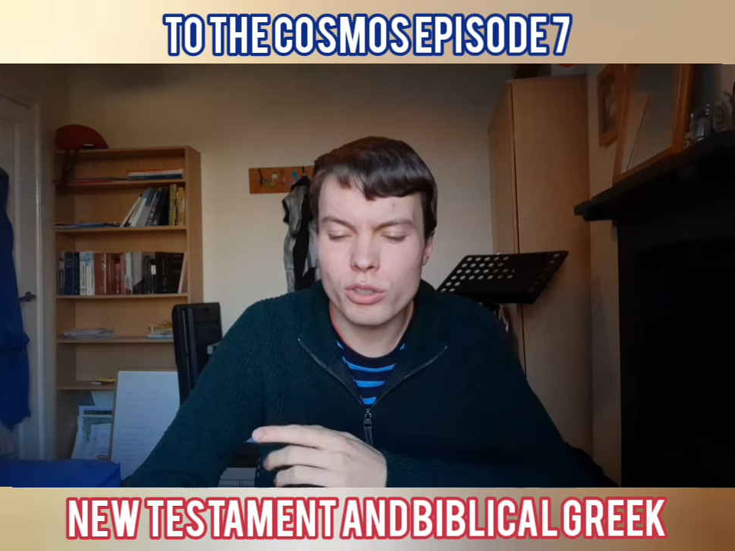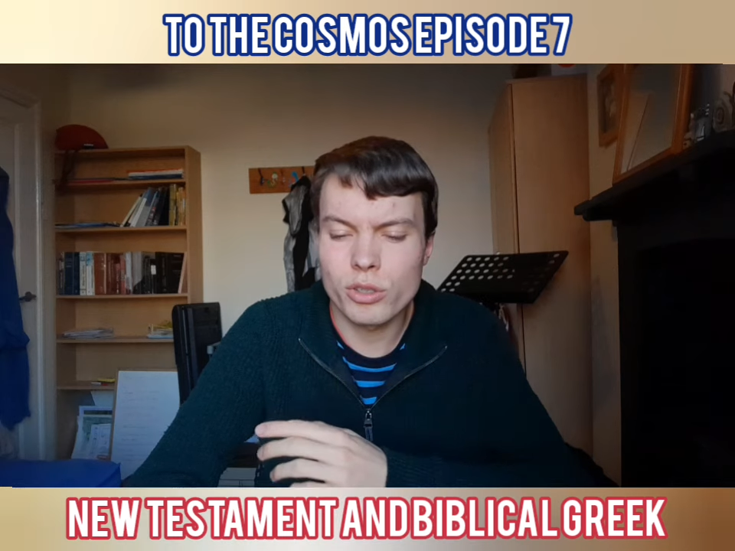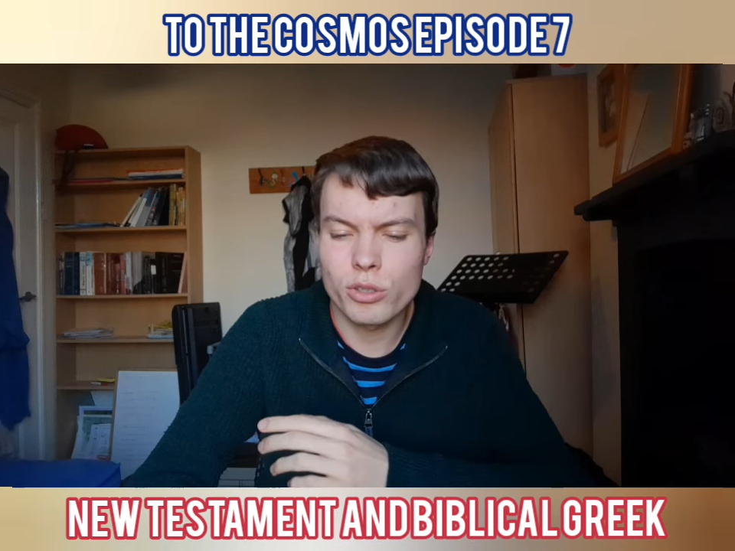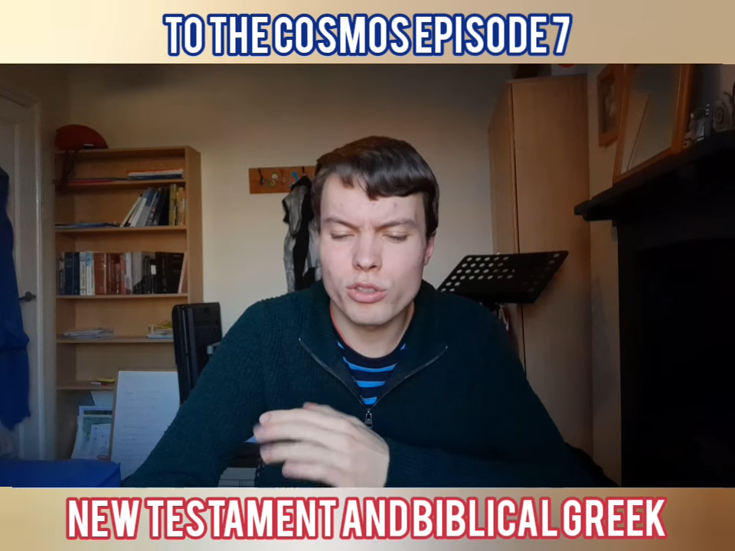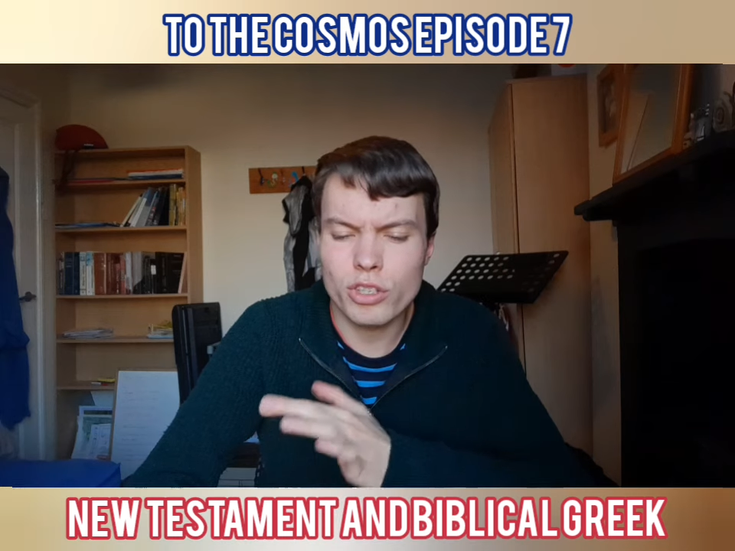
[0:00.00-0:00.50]

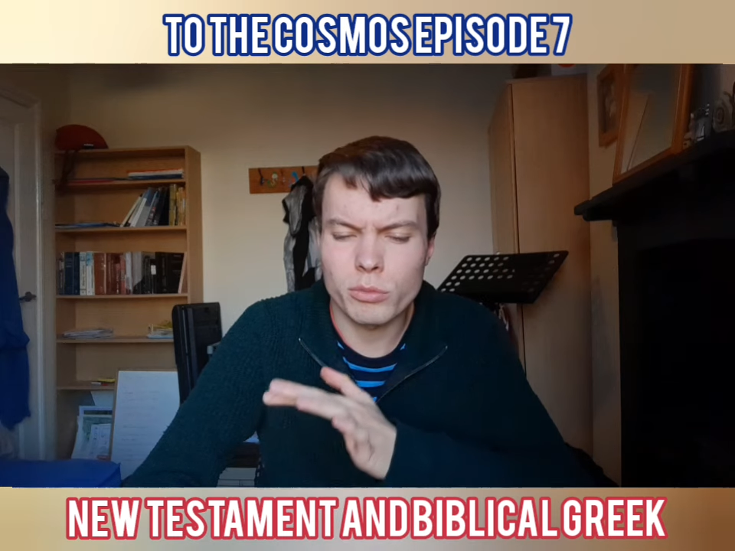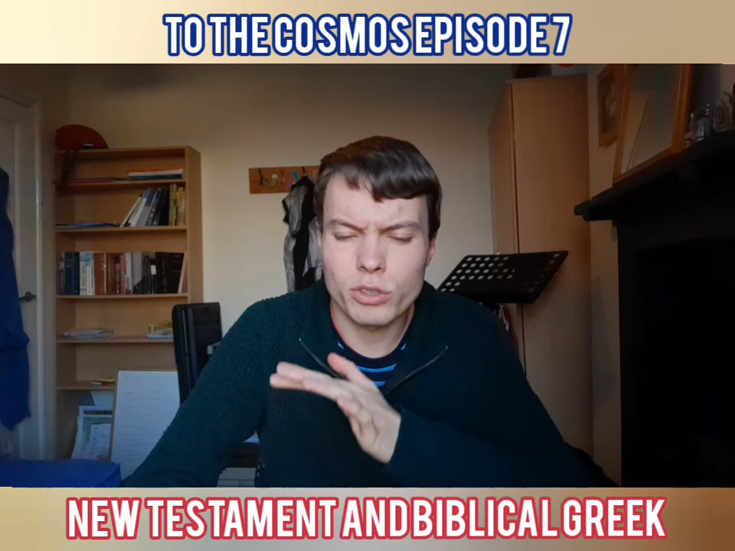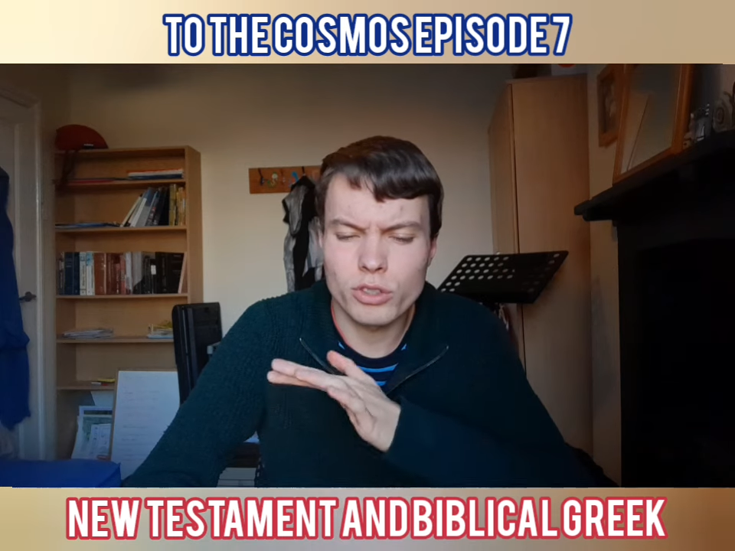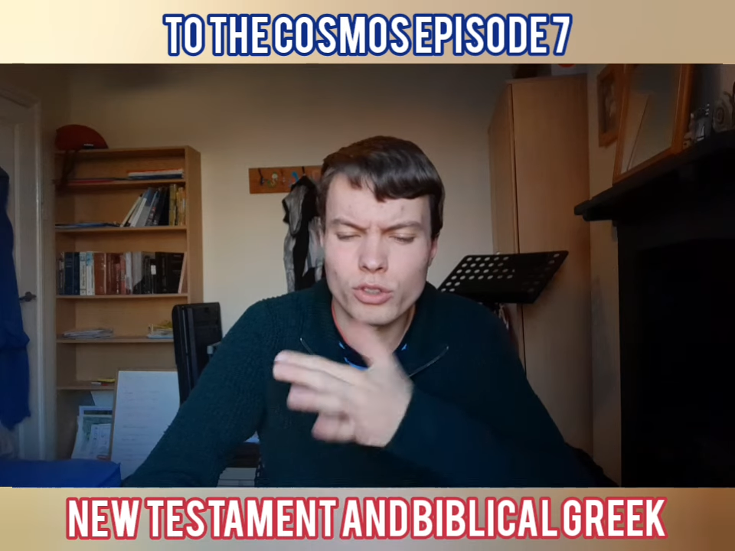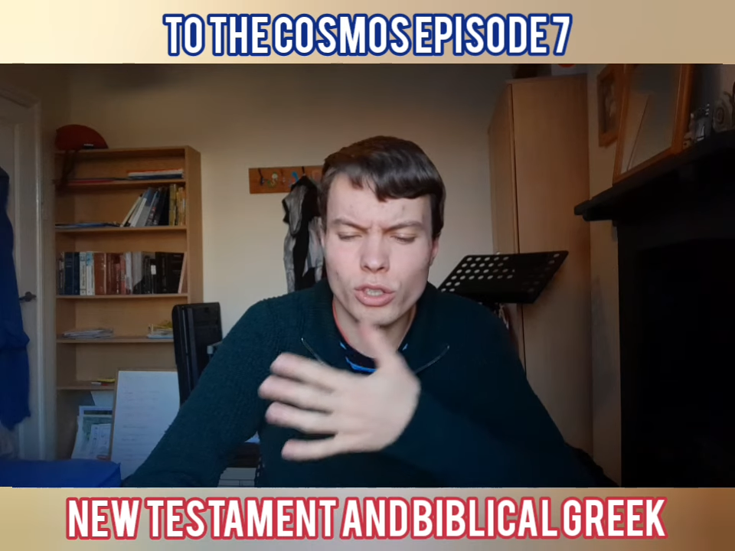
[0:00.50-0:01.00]
Because
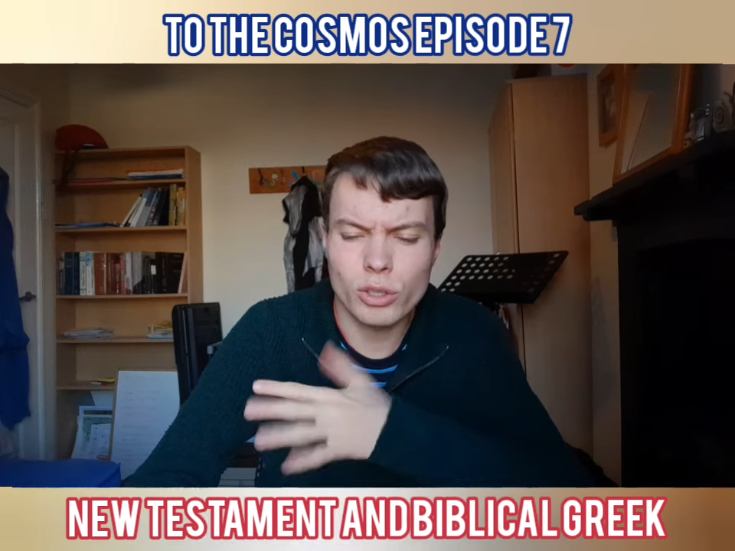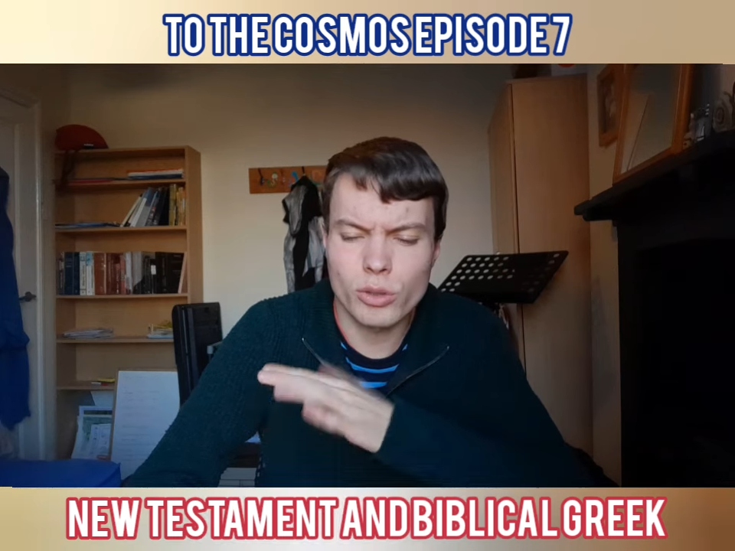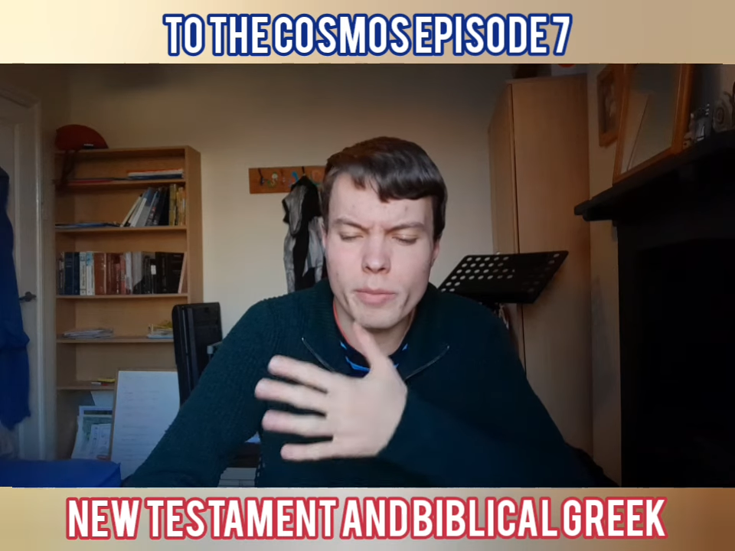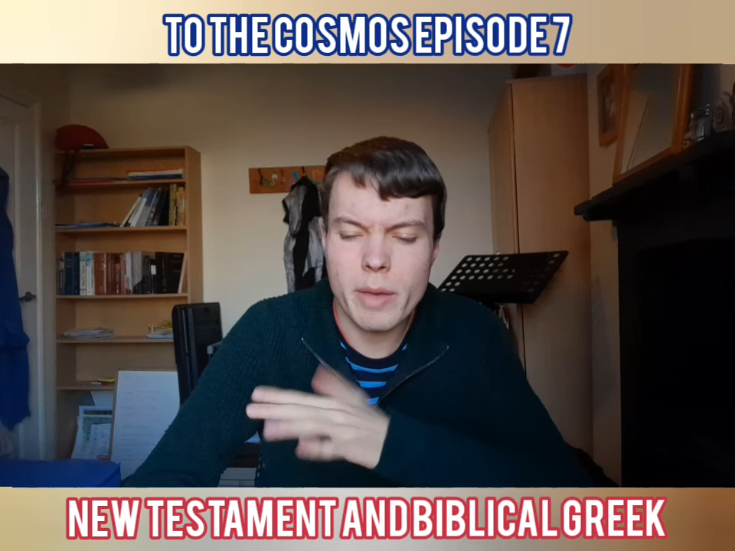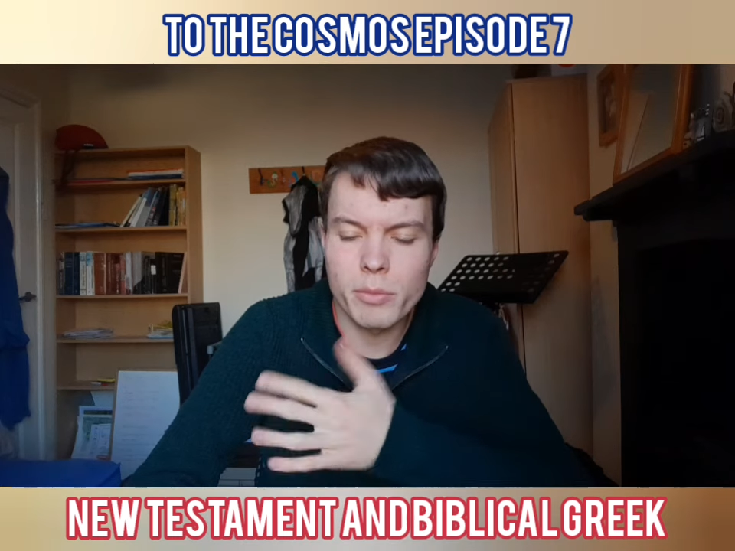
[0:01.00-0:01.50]
I'm trying to
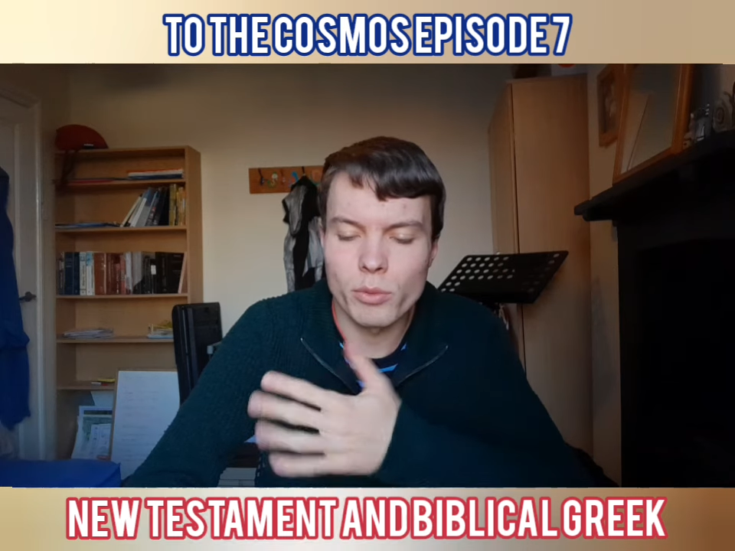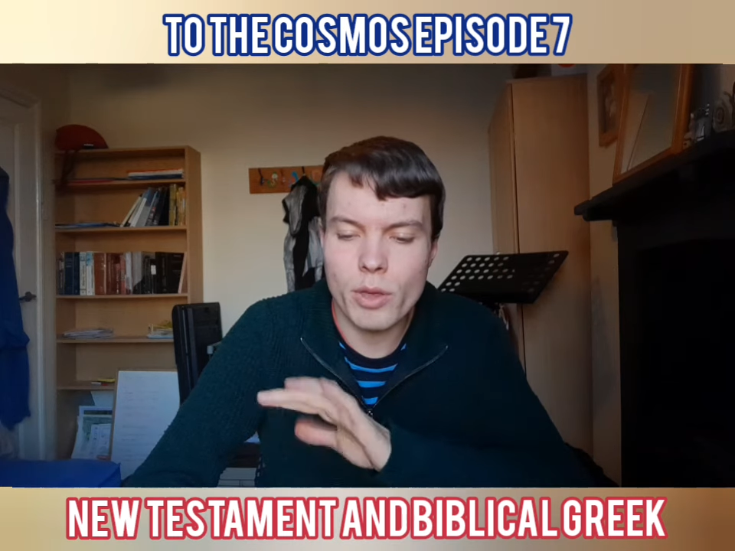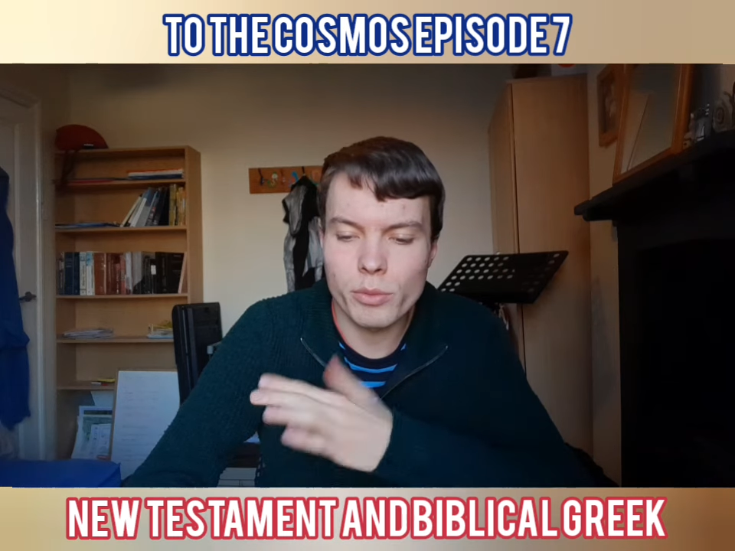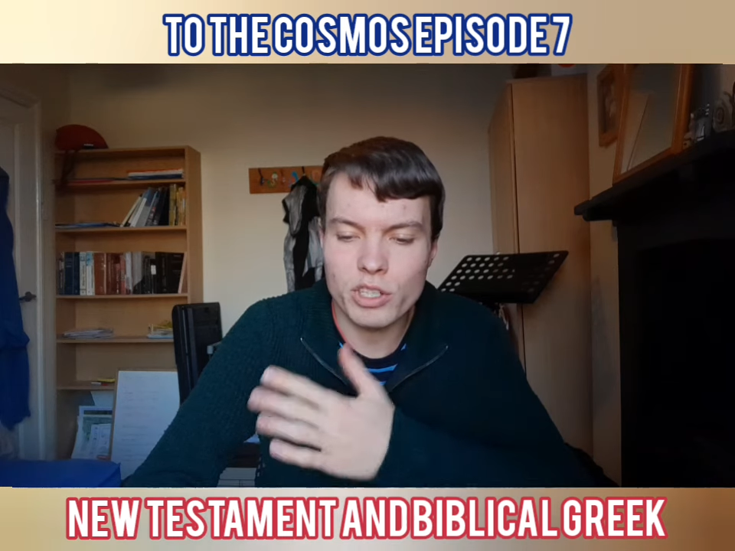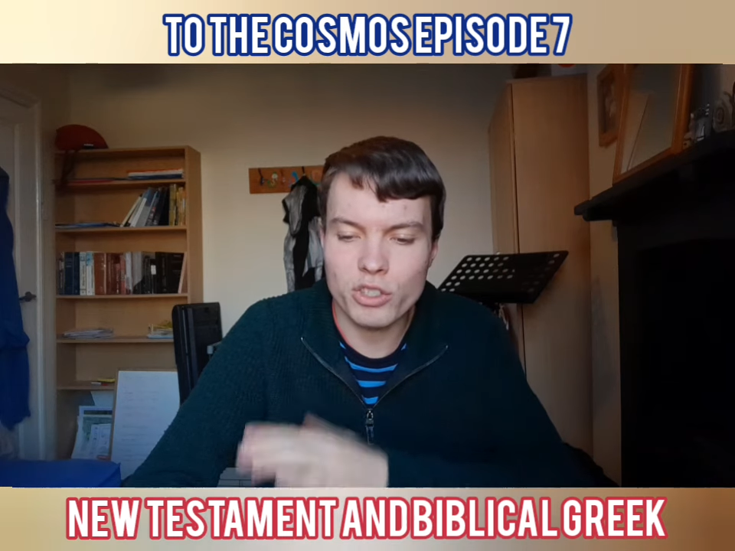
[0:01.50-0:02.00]
remember whether we